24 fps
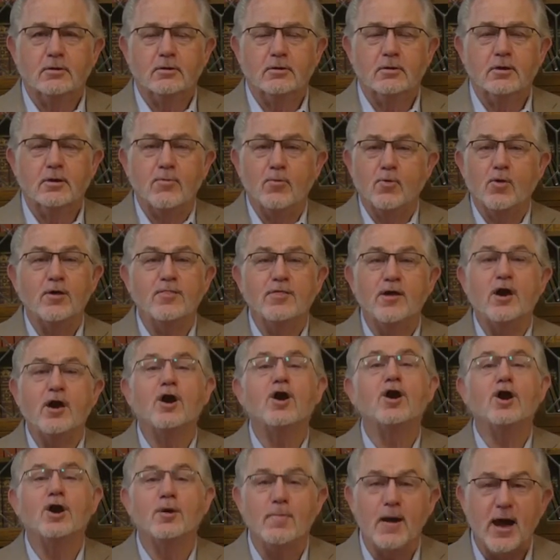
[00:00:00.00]
Number one, they
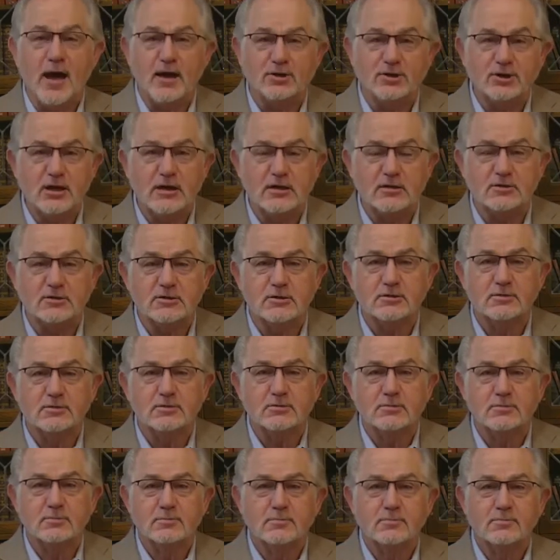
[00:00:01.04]
heard about Jesus.
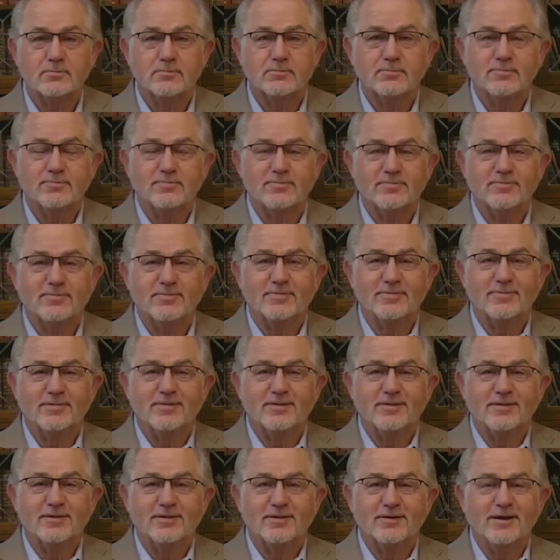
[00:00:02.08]

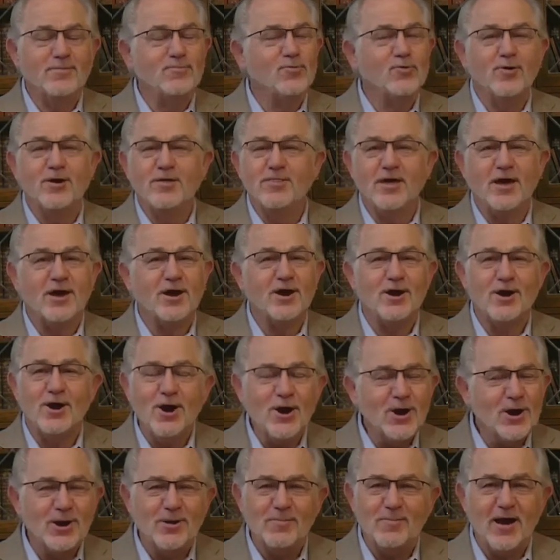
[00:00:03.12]
Number one, they
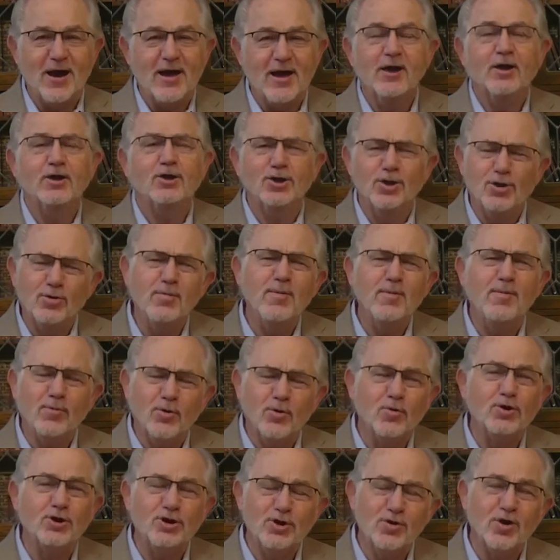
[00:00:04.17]
heard about... Do you remember
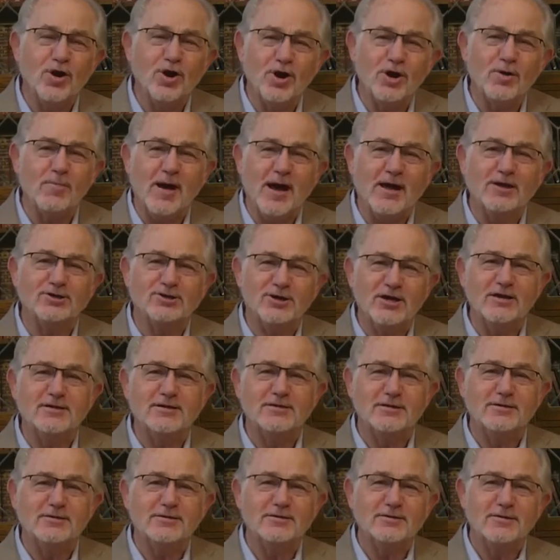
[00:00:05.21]
when you heard about
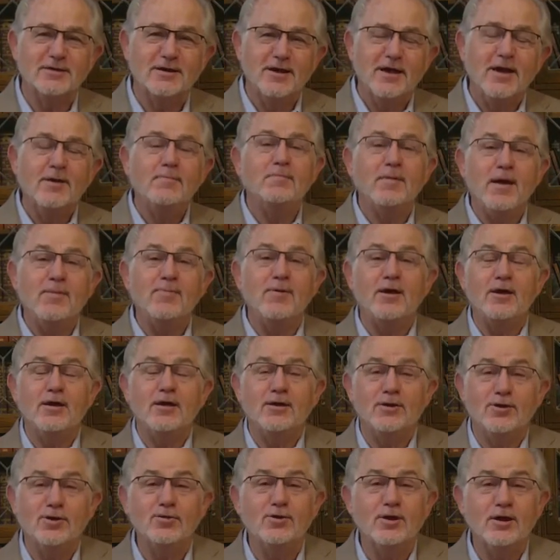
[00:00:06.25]
Jesus? Maybe
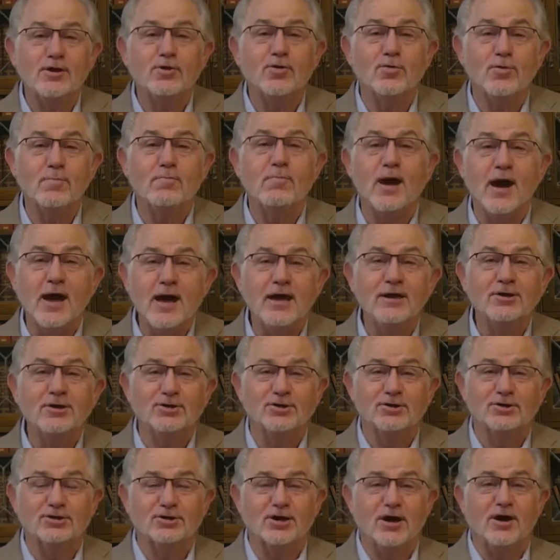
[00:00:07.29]
you need to remind
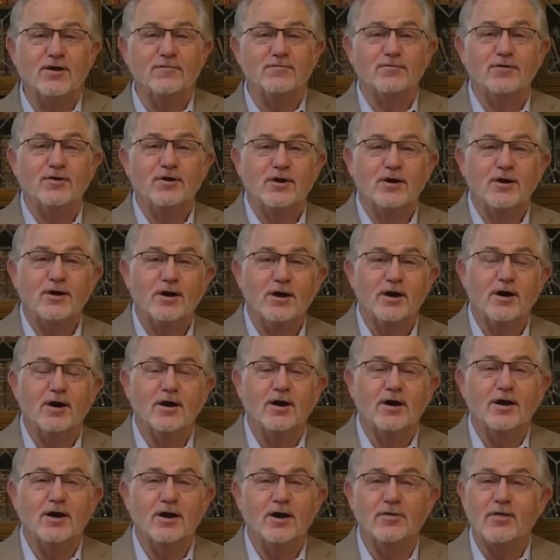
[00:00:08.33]
yourself
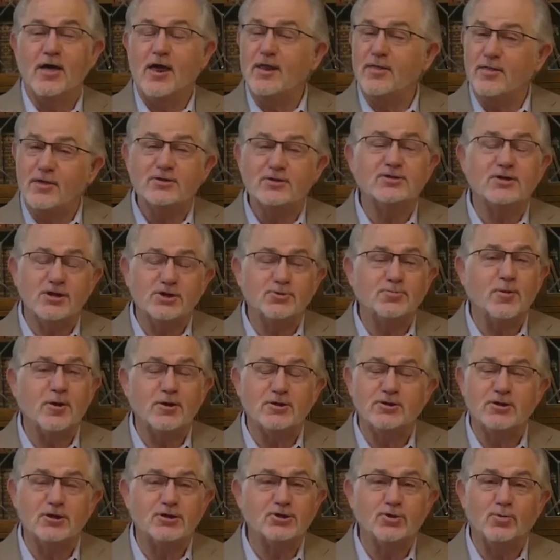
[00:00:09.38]
Uh, that in this
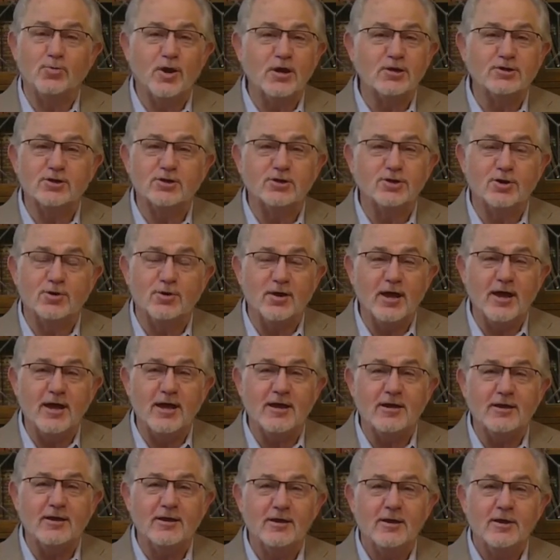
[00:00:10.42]
disparate situation you're
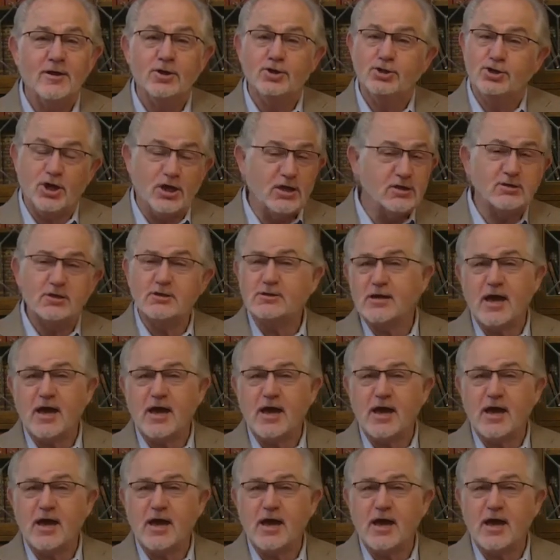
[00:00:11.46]
in, Jesus